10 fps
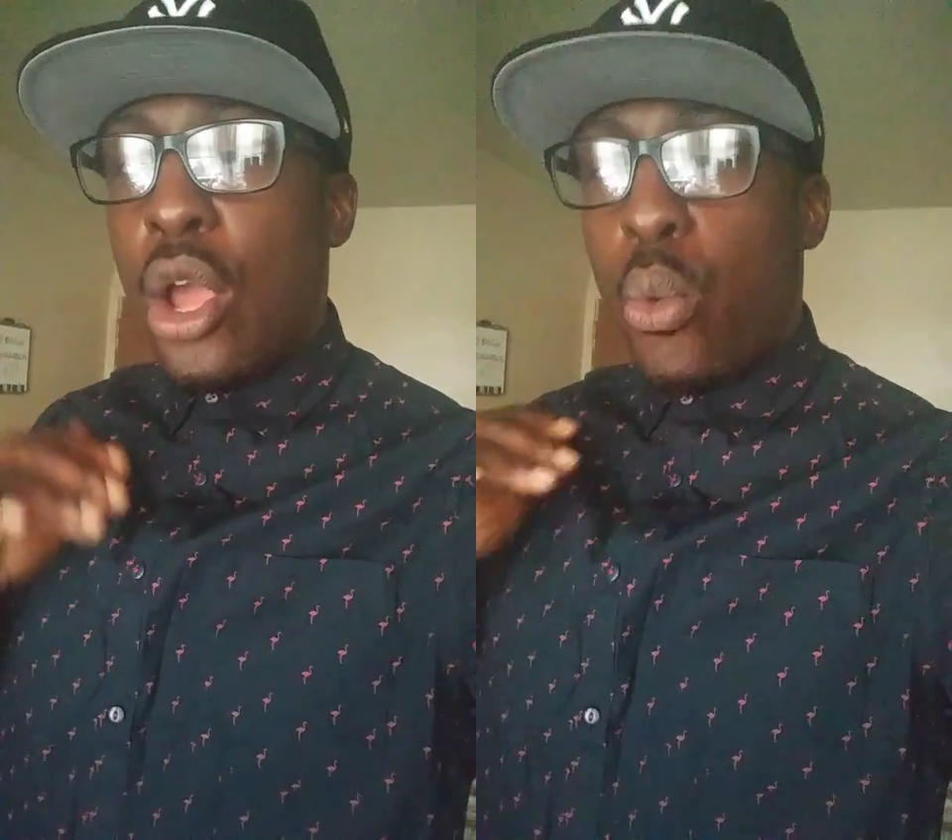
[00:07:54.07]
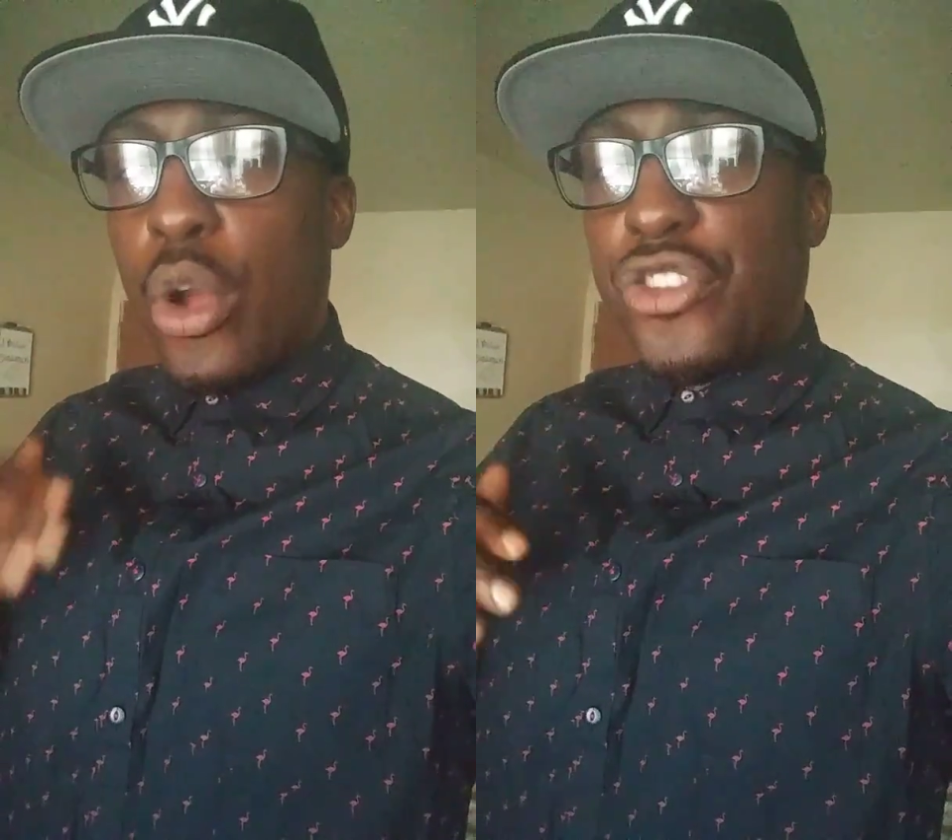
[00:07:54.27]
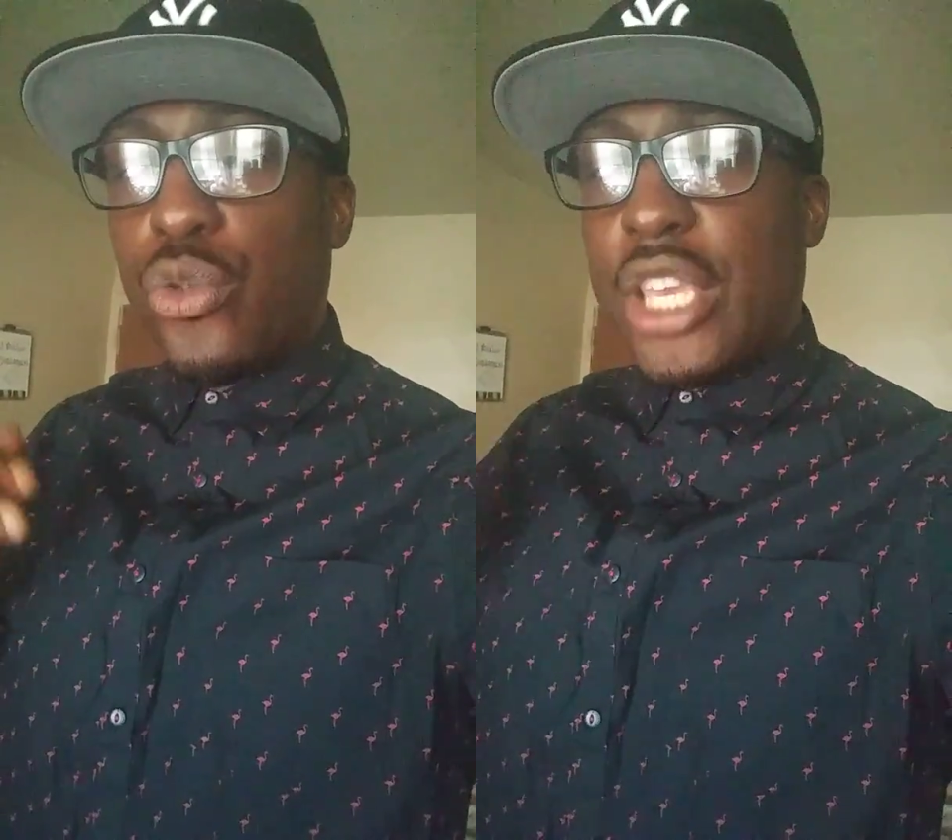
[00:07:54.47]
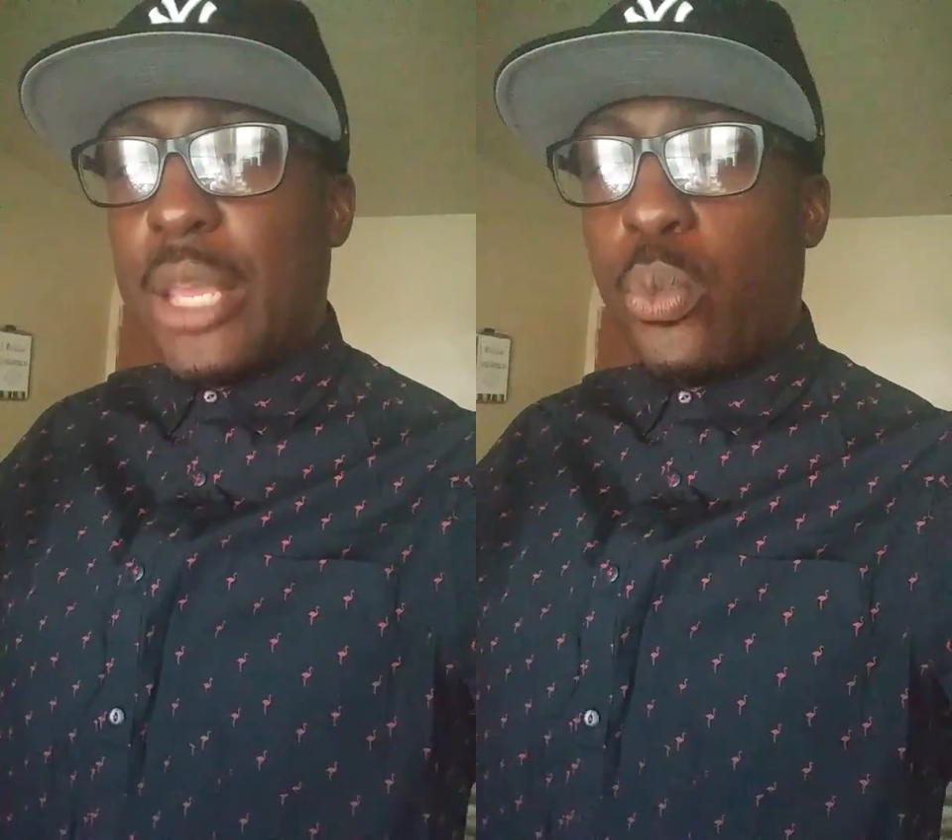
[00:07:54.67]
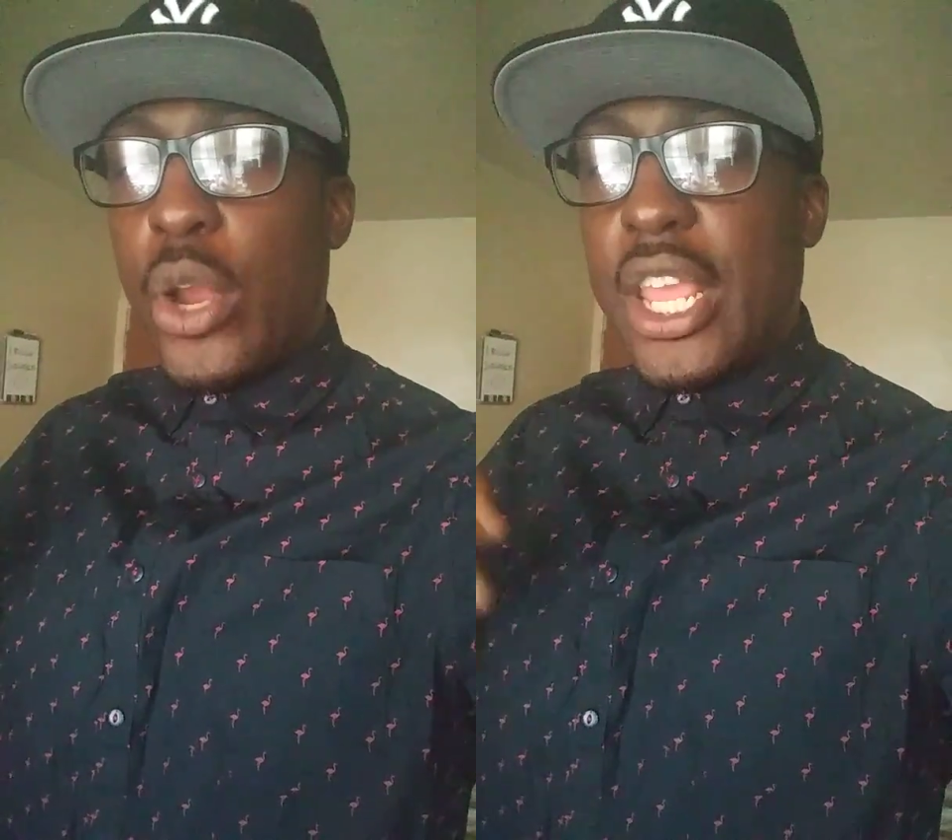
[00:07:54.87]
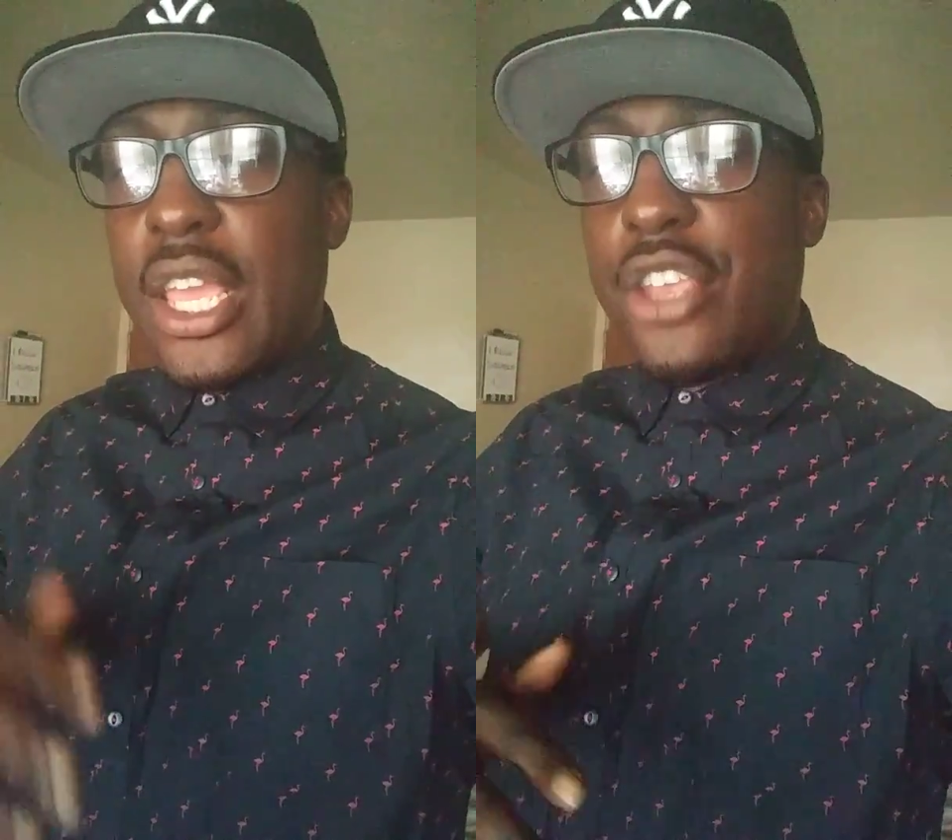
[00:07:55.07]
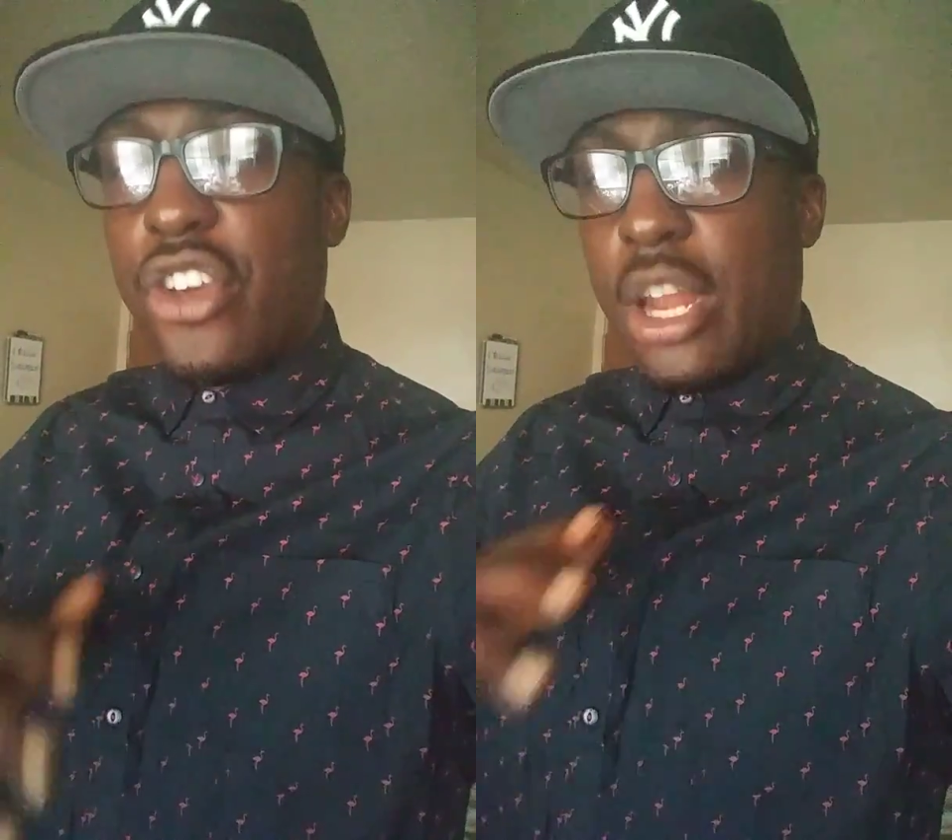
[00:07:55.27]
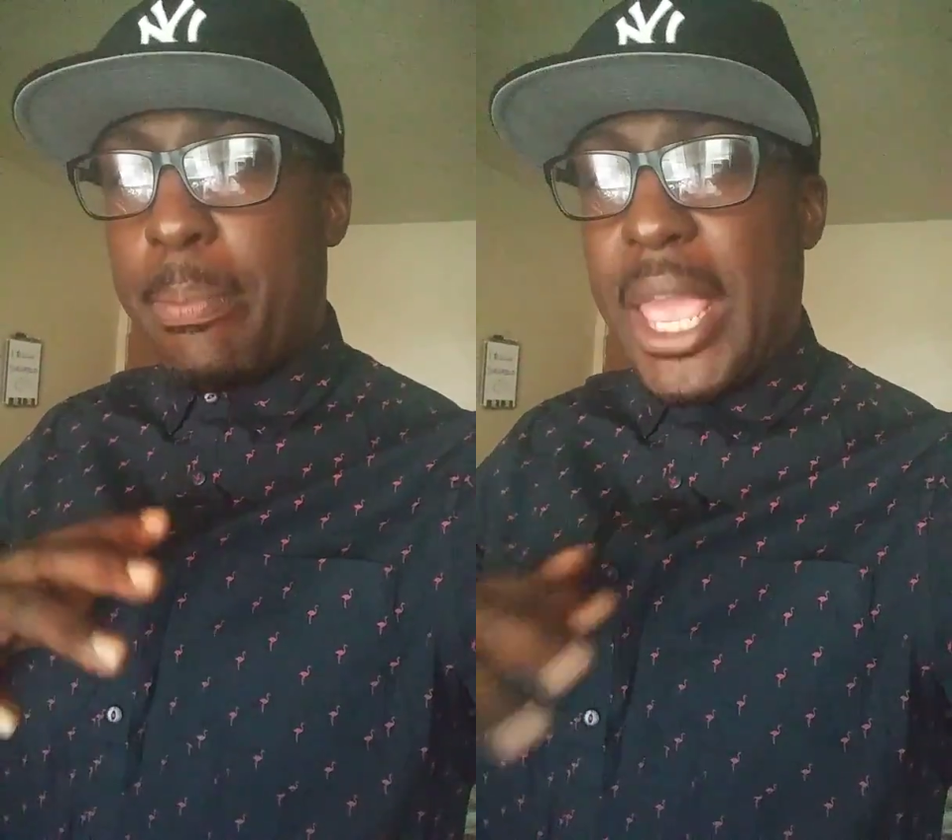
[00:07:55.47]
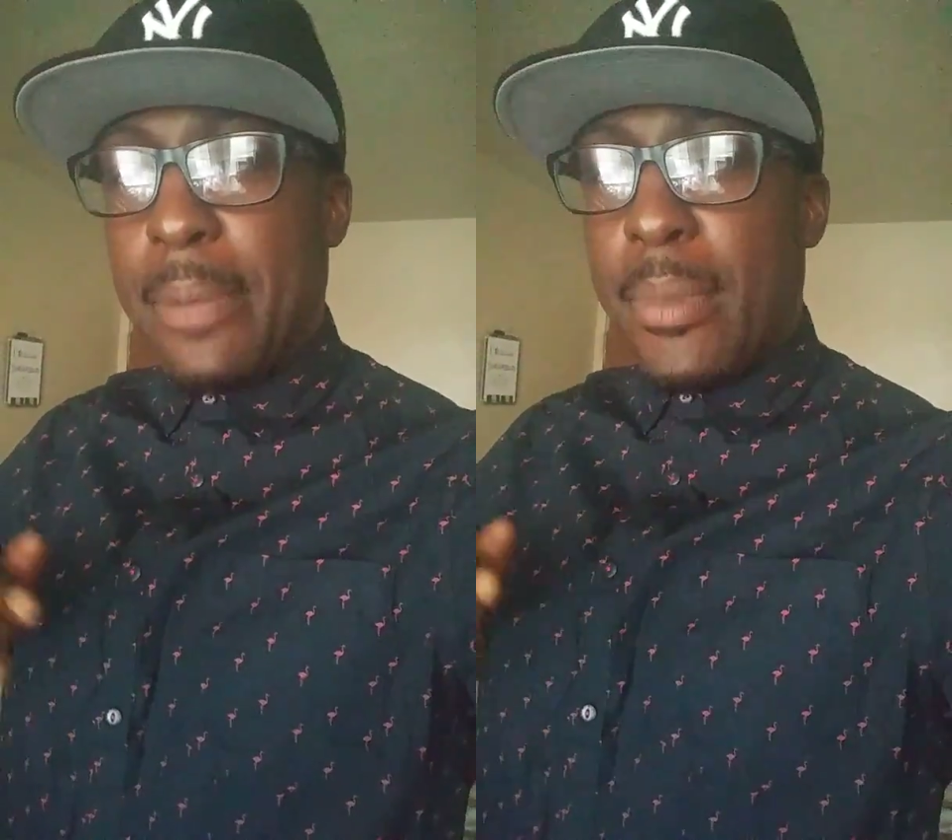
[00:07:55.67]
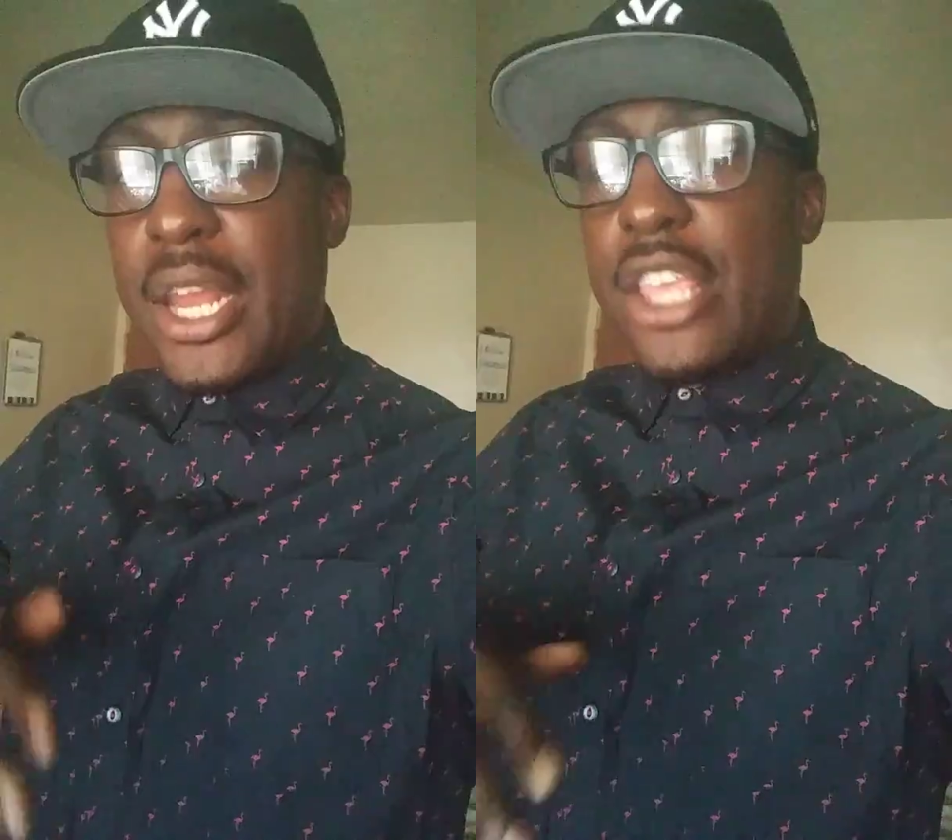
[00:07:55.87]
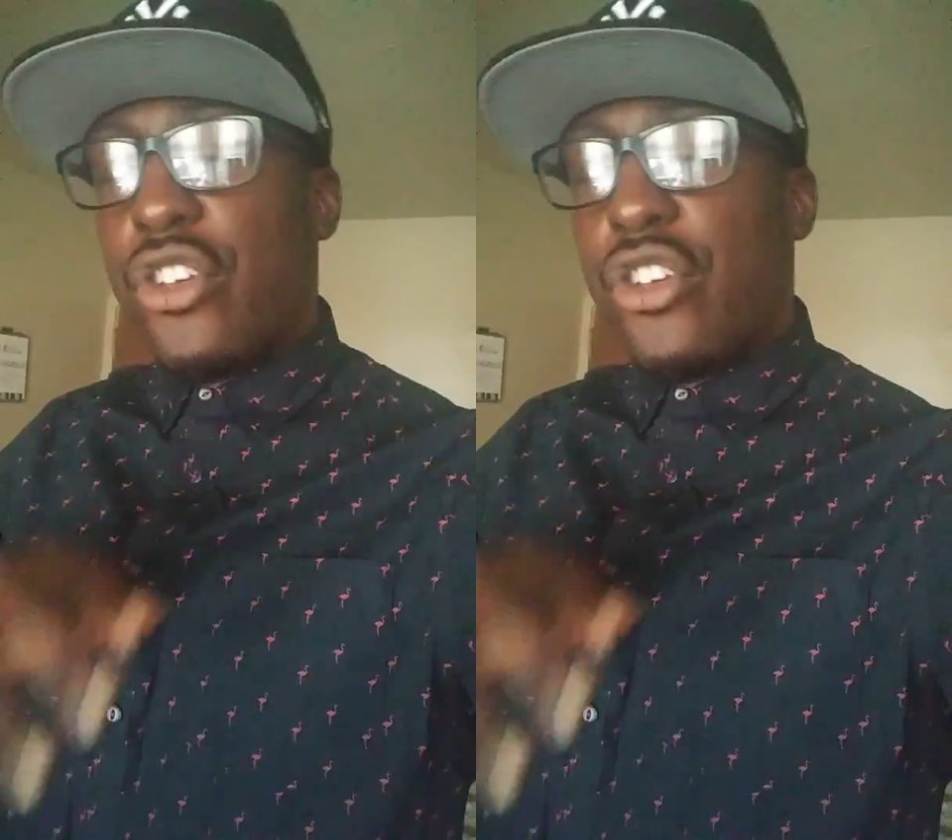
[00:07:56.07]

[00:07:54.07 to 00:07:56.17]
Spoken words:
Once you keep winning, you're going to make money.